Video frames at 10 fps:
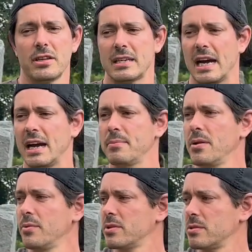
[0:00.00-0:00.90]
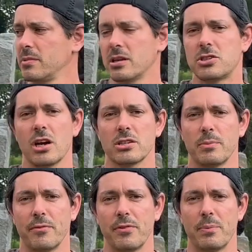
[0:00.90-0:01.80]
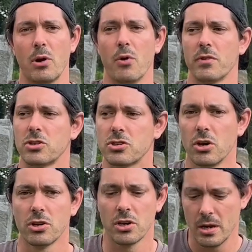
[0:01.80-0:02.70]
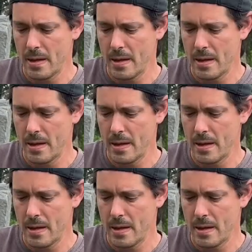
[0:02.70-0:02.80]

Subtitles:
time with some nunchucks. I'm gonna flip it over the shoulder.